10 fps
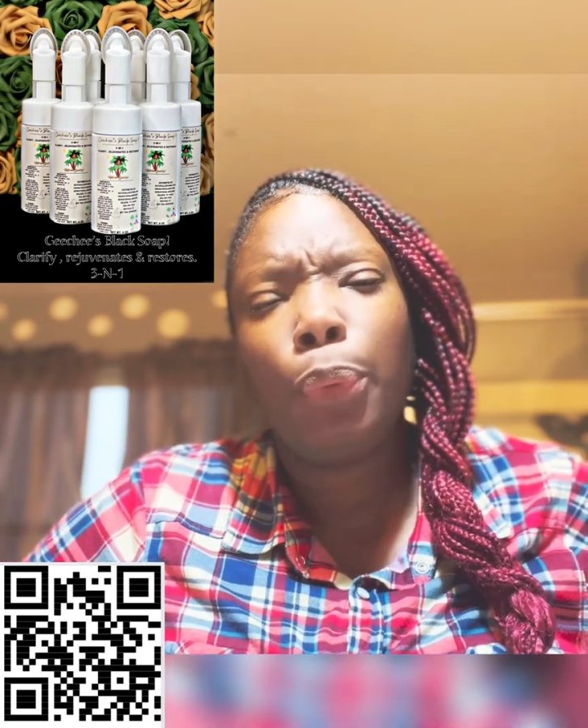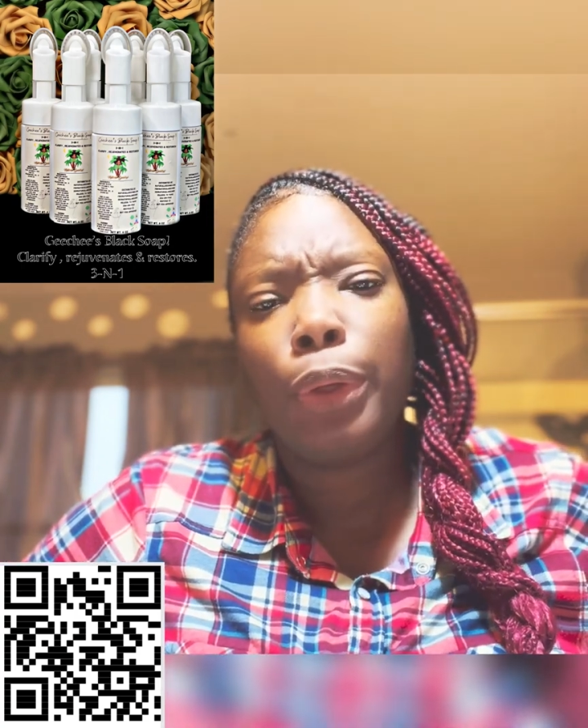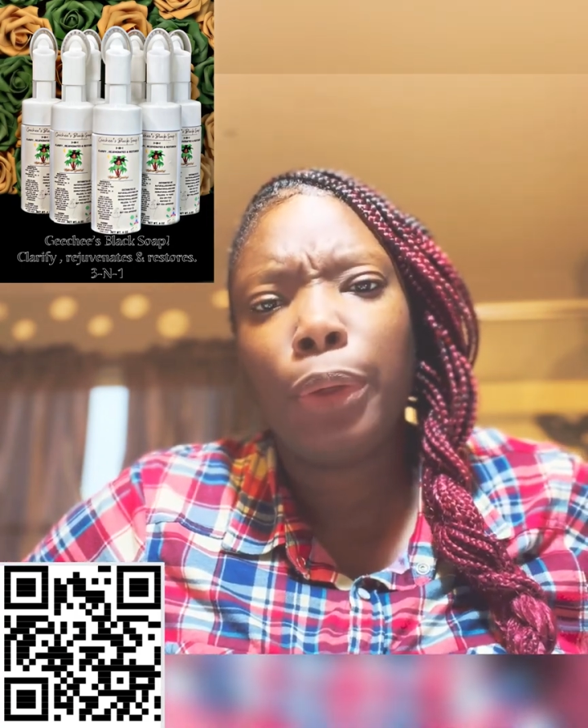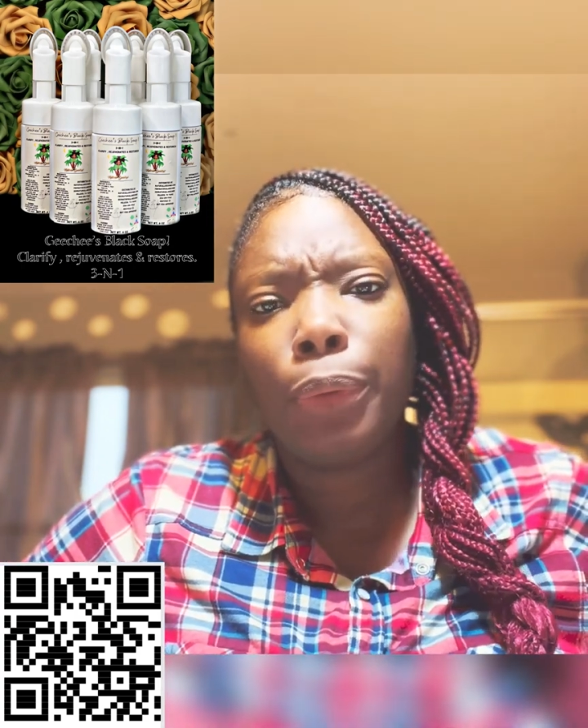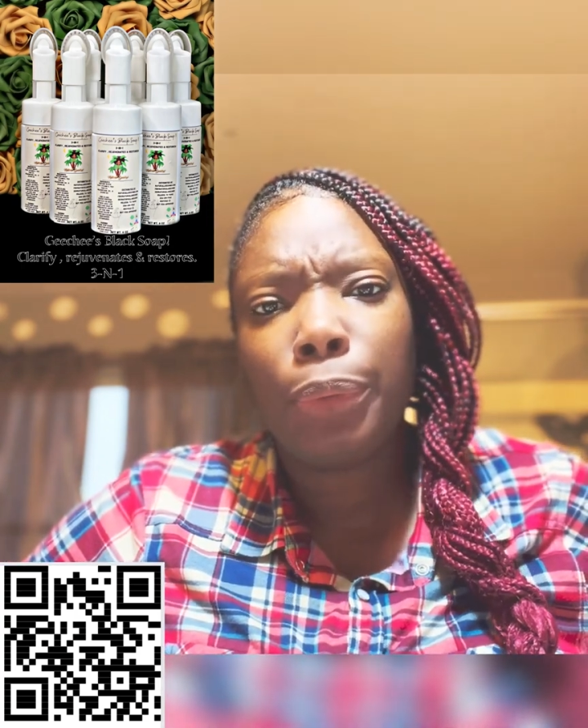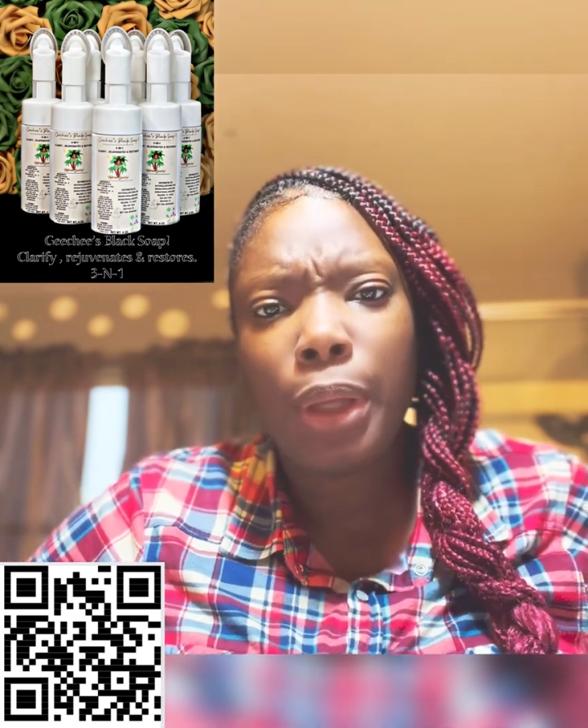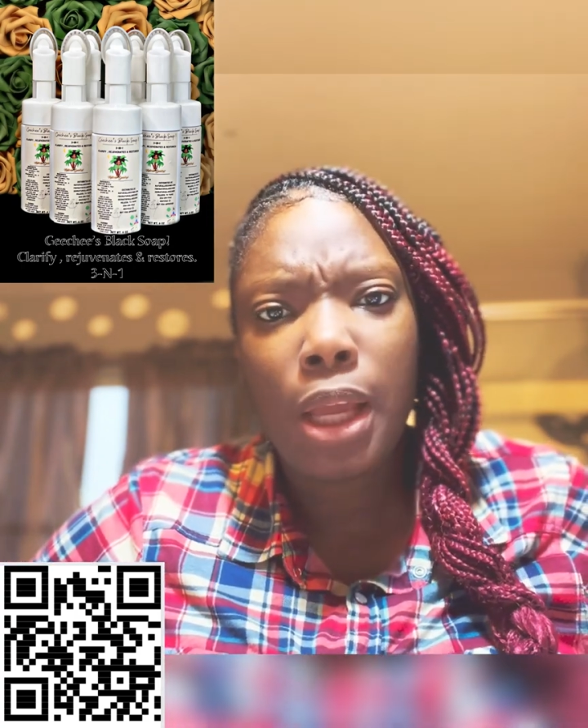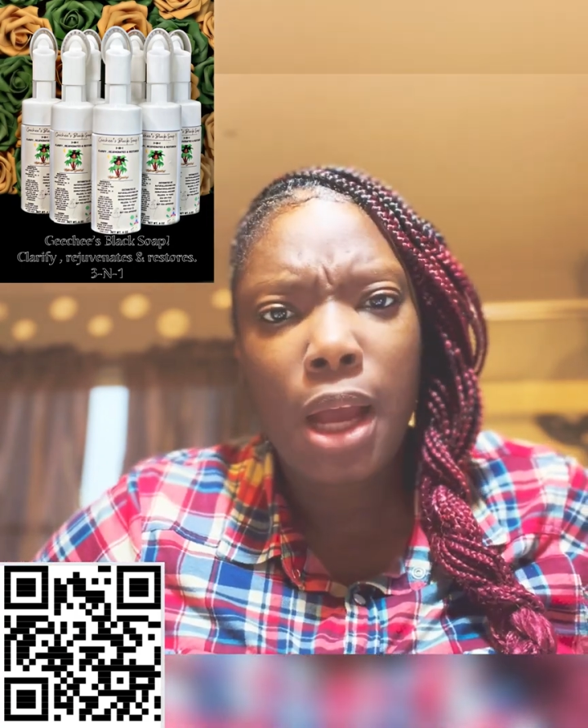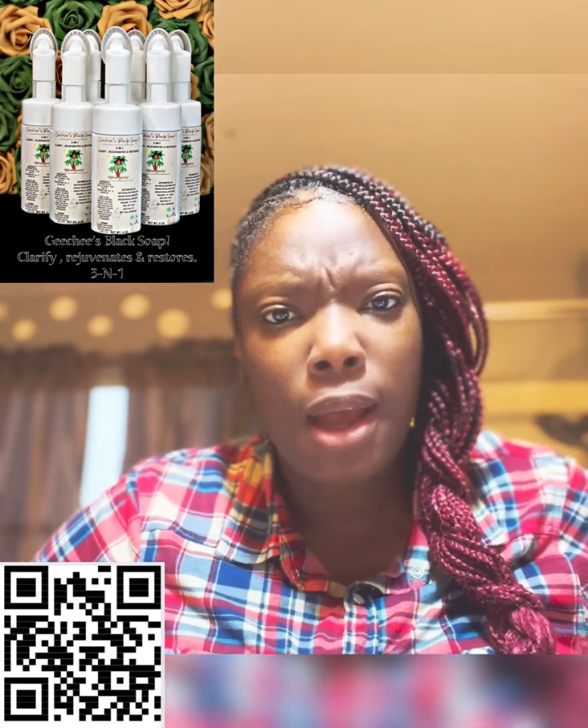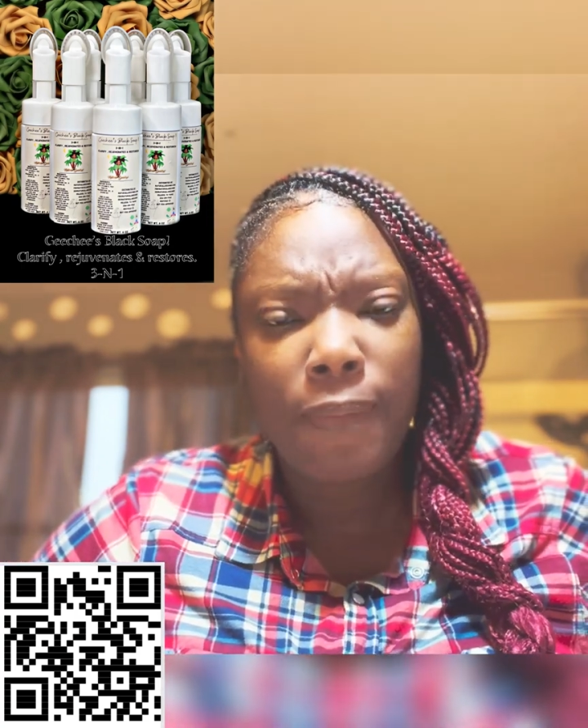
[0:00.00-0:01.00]
oil,
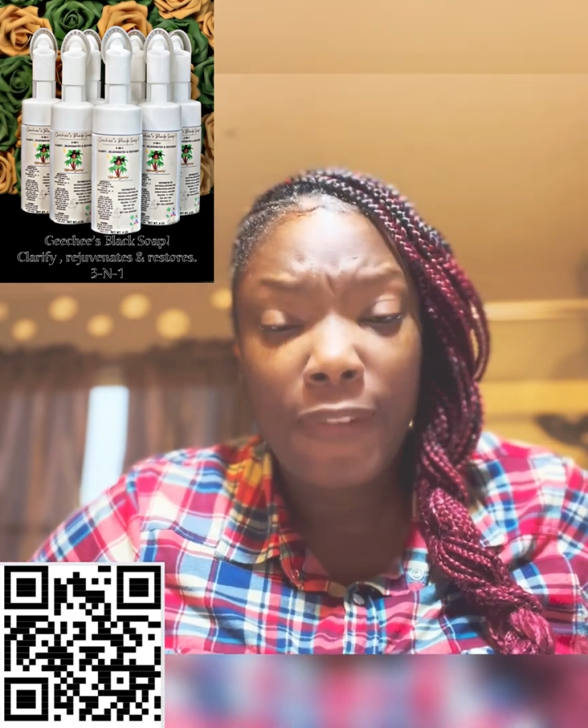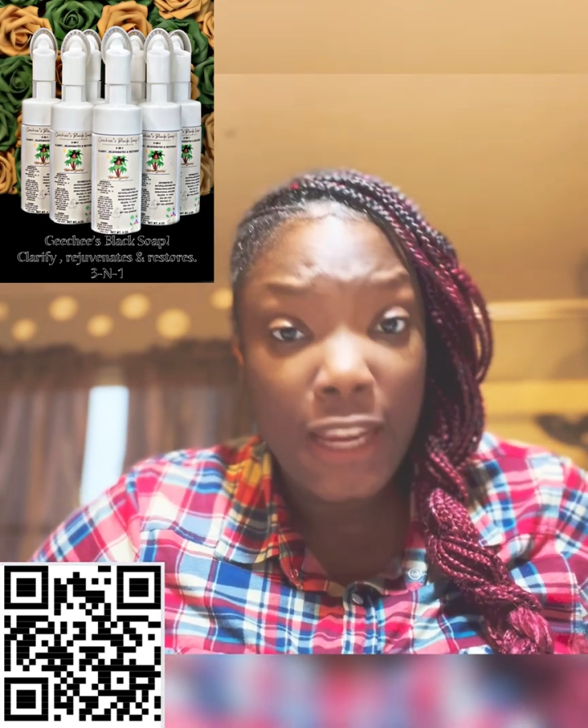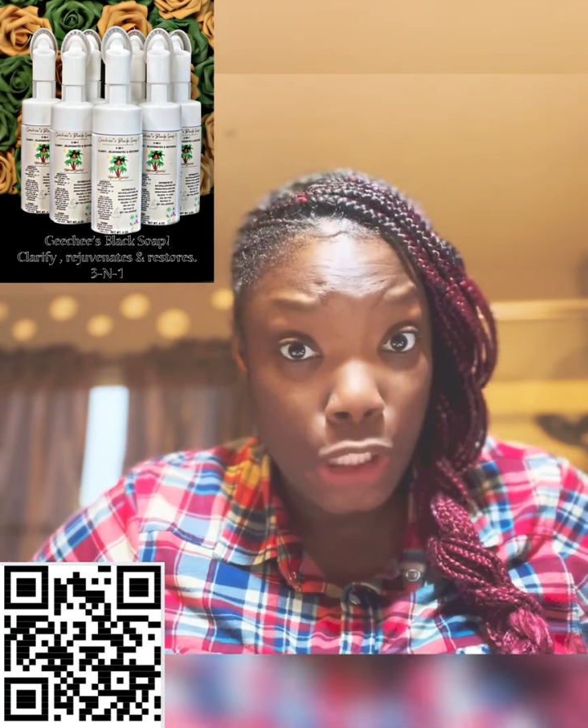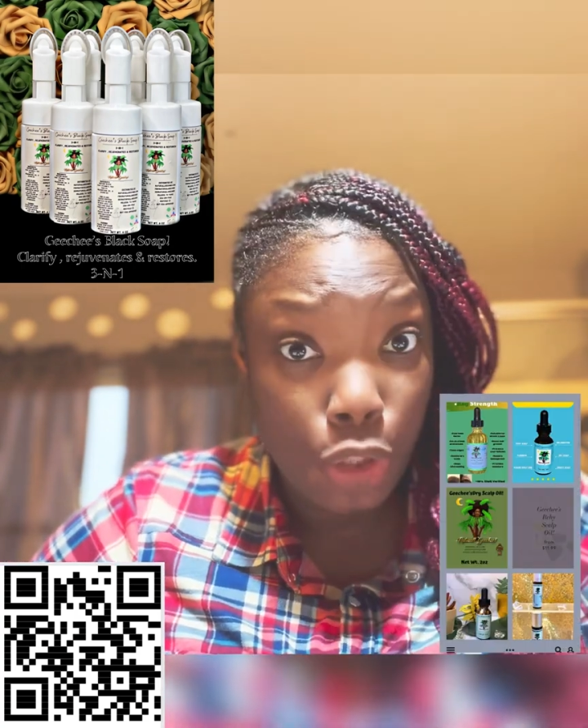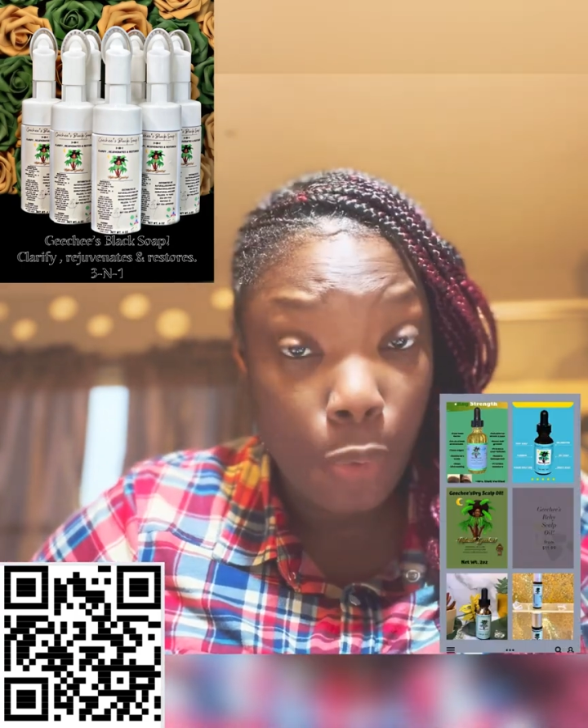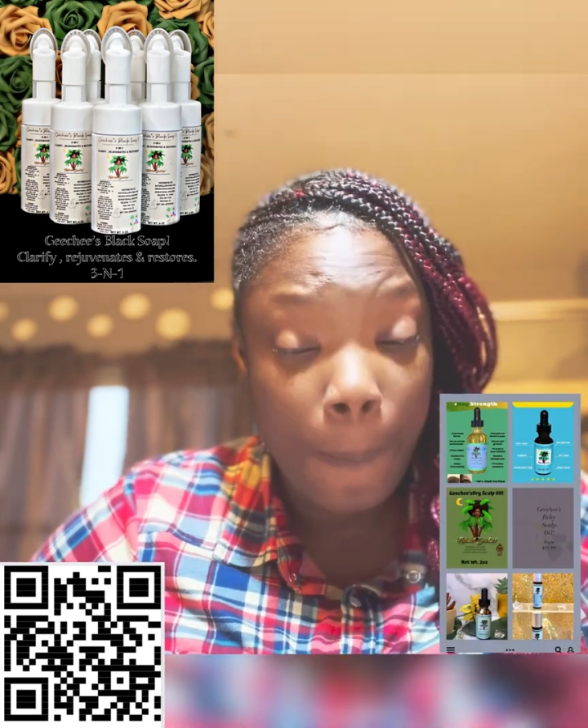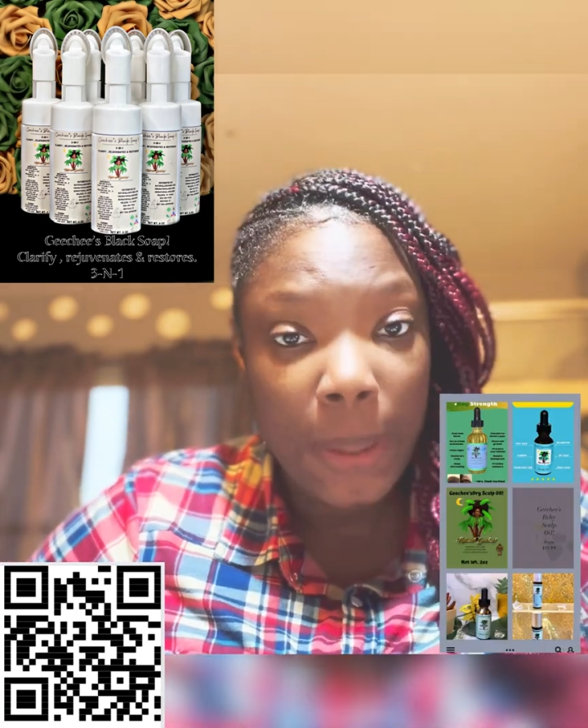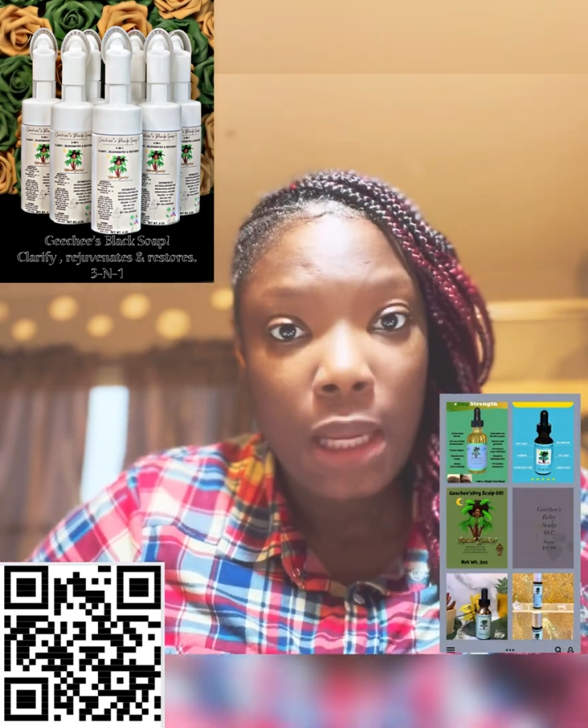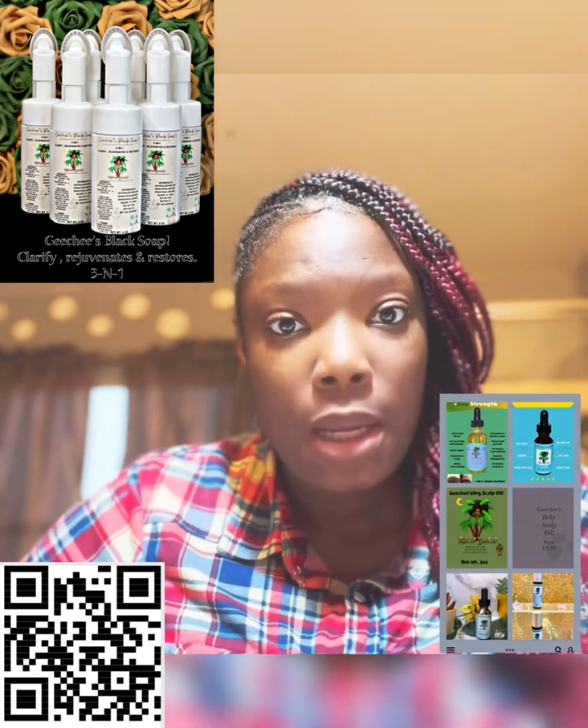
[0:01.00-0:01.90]
face soap.